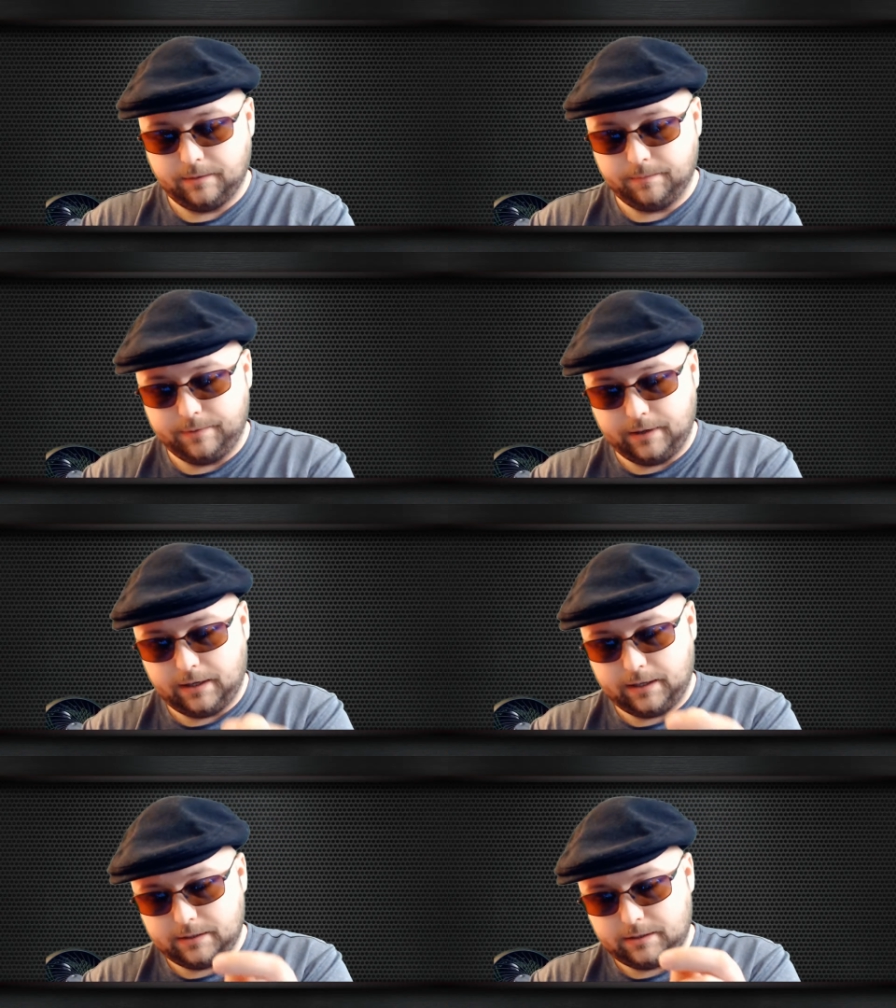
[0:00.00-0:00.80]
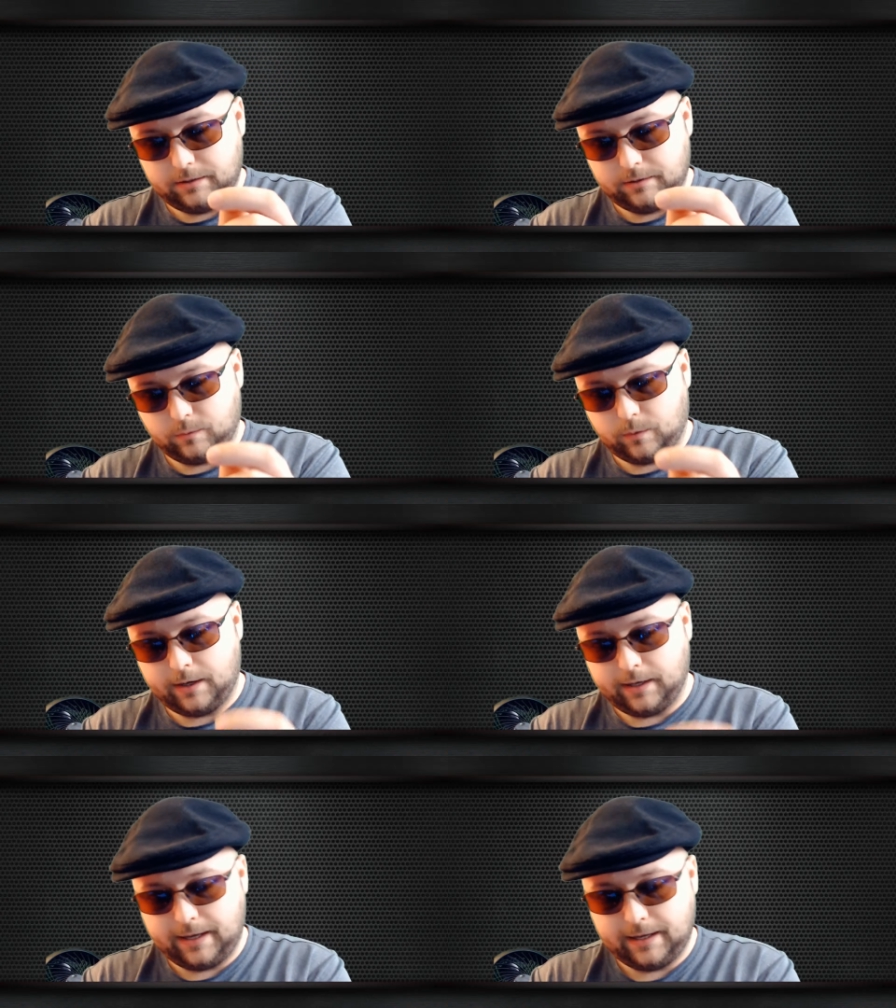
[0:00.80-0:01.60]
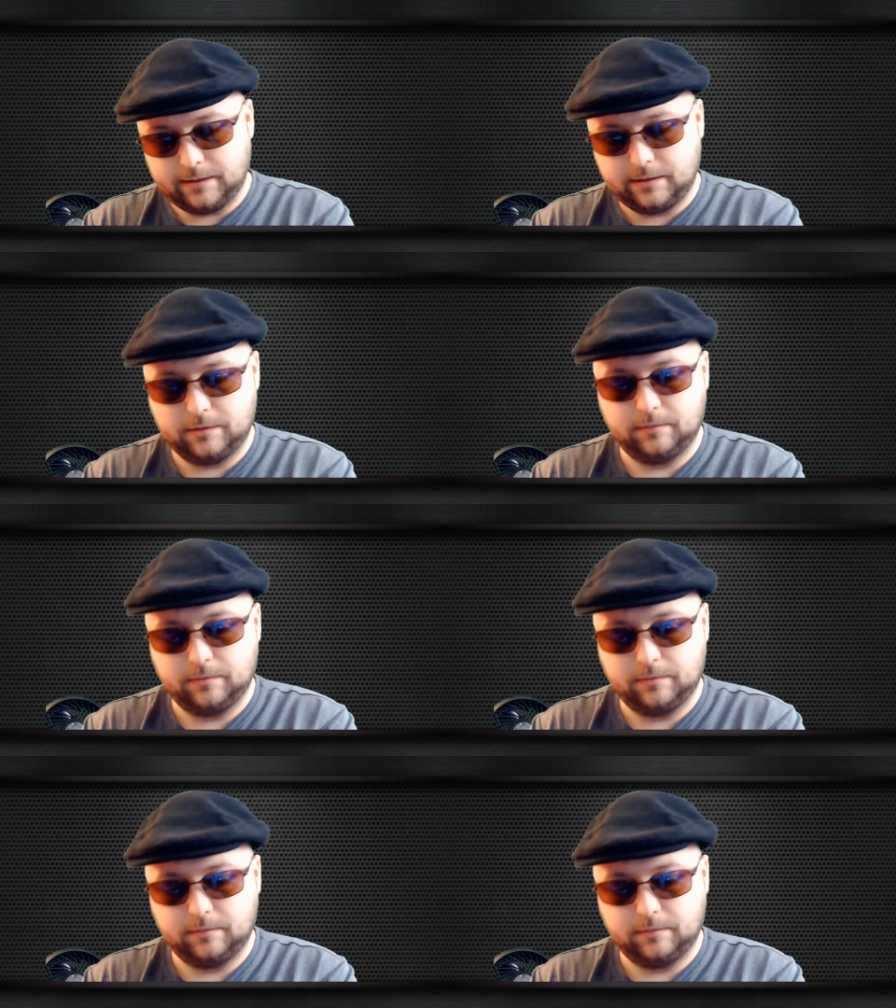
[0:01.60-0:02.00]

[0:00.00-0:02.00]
but running it